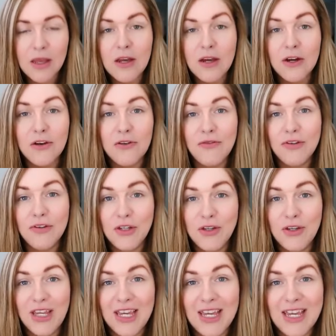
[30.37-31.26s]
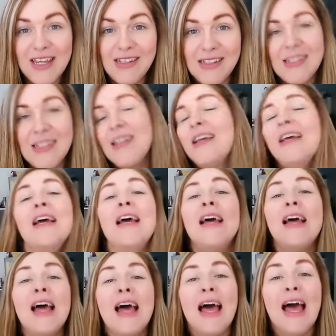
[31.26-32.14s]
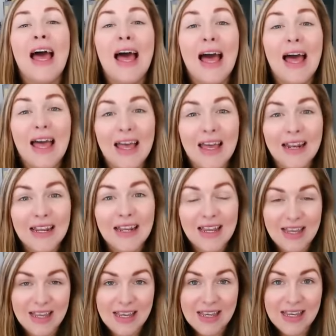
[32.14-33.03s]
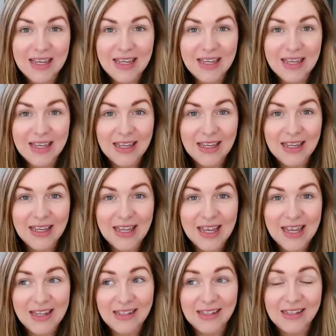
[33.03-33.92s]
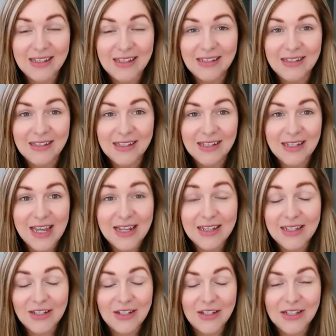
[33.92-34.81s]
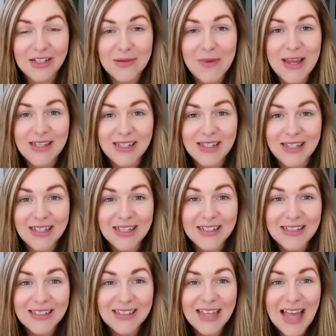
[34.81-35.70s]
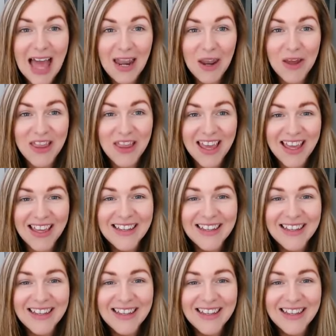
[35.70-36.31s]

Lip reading: over 2 years, and it's just amazing. Hello there.